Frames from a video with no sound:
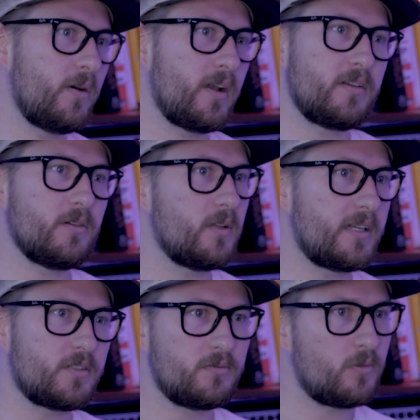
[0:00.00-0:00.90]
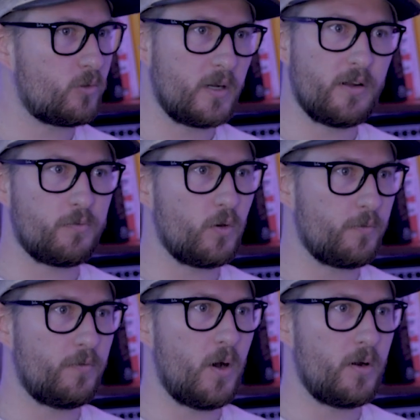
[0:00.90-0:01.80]
and I do like 3 or 4
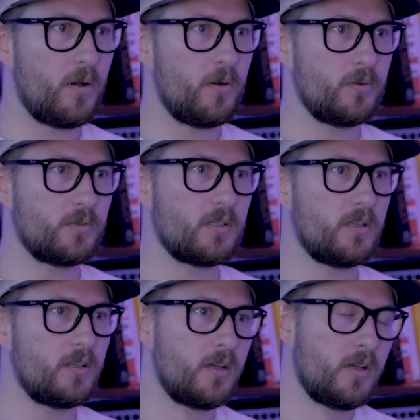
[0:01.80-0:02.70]
photos. And,